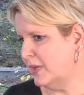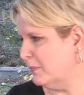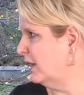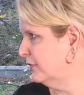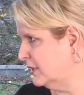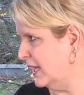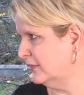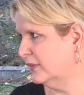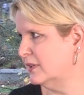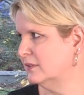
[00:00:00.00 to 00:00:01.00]
I'm often
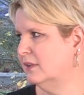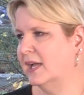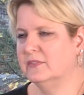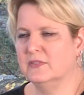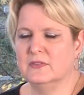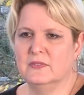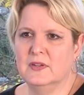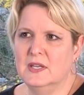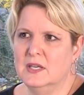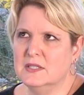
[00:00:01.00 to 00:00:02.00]
asked in classes,
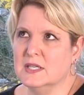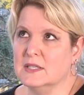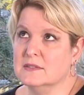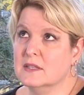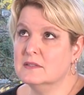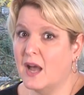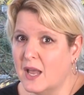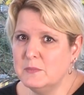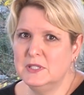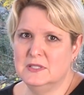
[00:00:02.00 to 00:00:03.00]
does
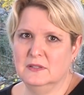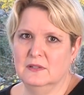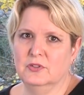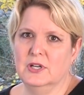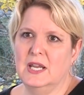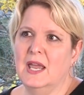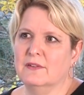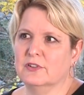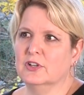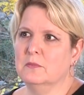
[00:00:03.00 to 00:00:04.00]
timely delivery
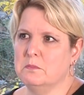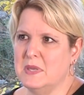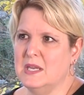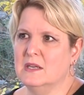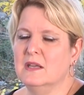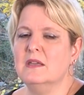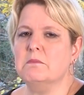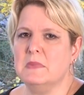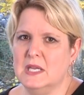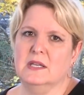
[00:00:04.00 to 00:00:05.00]
ever mean
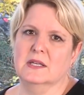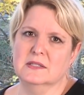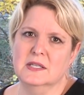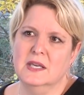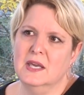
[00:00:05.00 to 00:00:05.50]
immediate?